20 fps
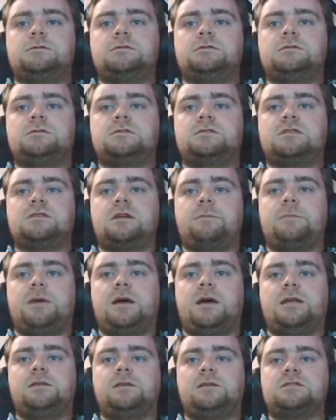It's not
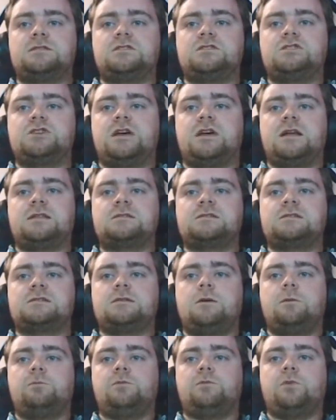bad. That's a chance.
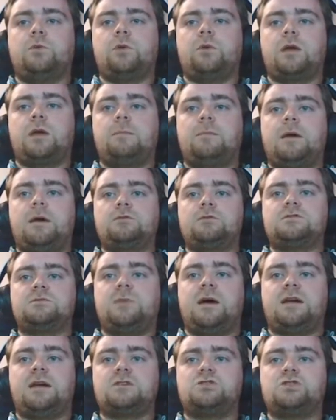Hopefully we can bounce
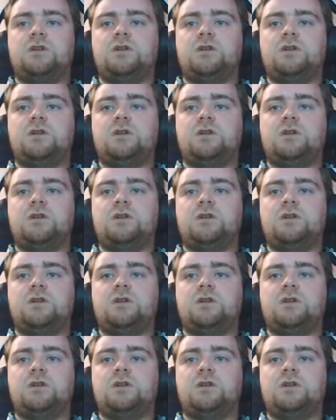back straight